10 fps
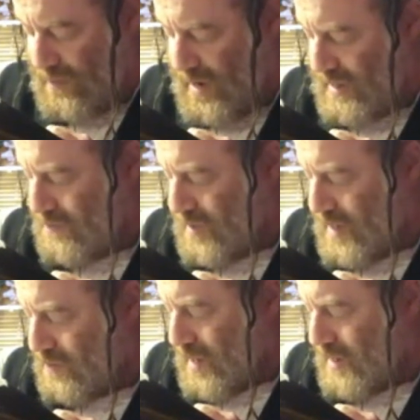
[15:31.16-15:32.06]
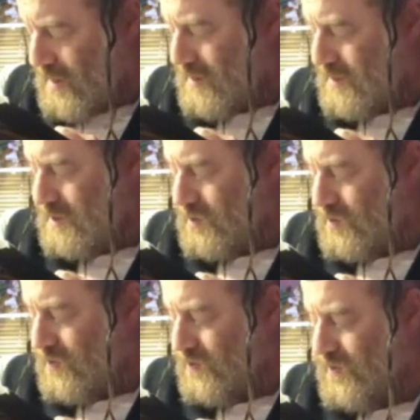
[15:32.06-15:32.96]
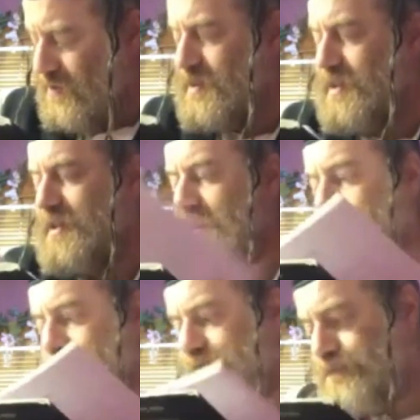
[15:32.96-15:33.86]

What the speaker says: Bread and bread products 259.